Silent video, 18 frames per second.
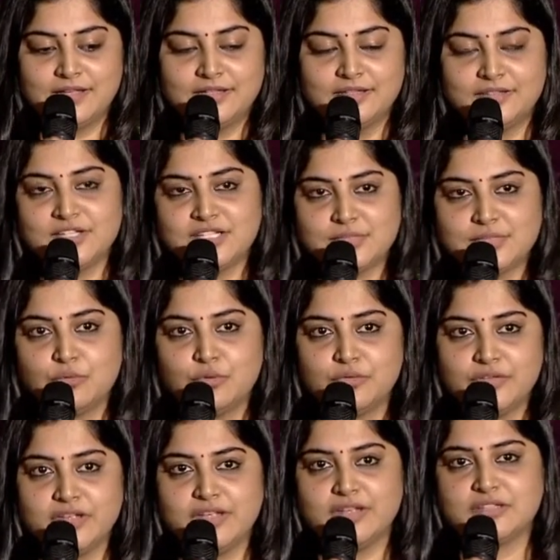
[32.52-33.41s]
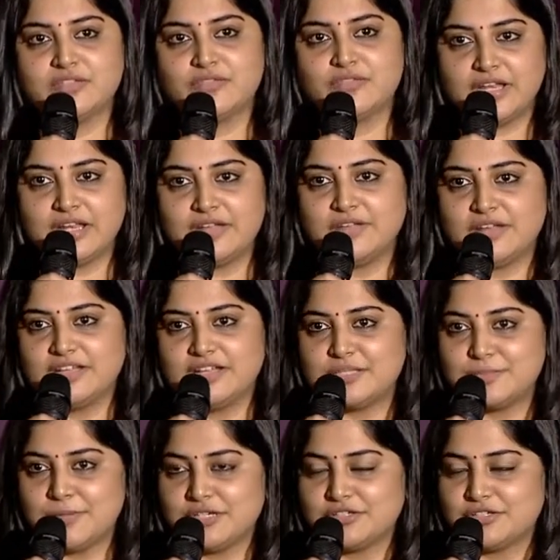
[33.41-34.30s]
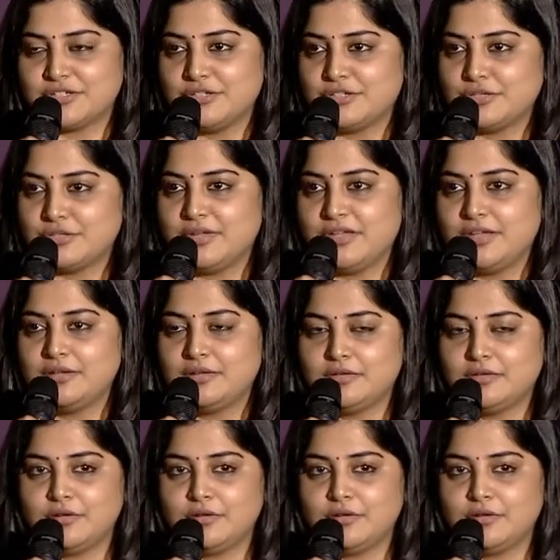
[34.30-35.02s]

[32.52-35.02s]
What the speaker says: This movie is very, very special to me